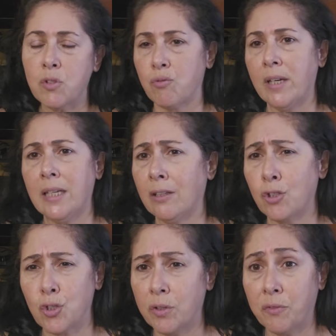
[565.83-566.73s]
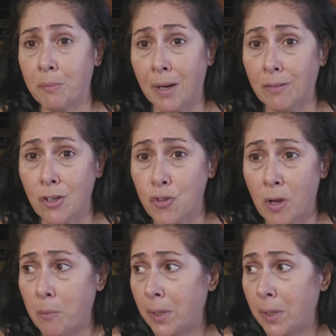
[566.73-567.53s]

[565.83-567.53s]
was right down the street from my restaurant.